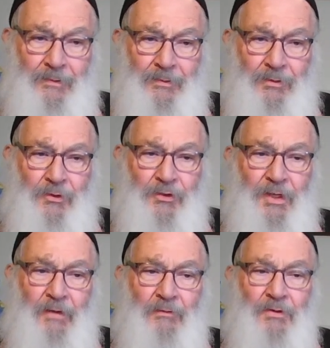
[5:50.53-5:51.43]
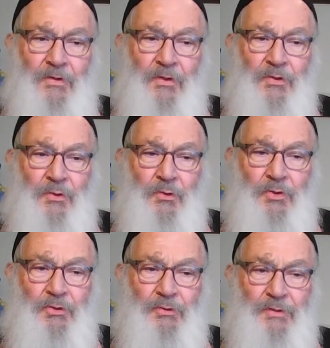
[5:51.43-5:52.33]
to, given to the
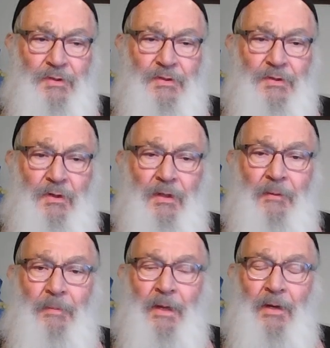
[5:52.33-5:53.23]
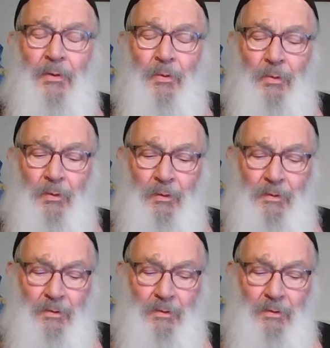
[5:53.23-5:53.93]
torturers until he paid all.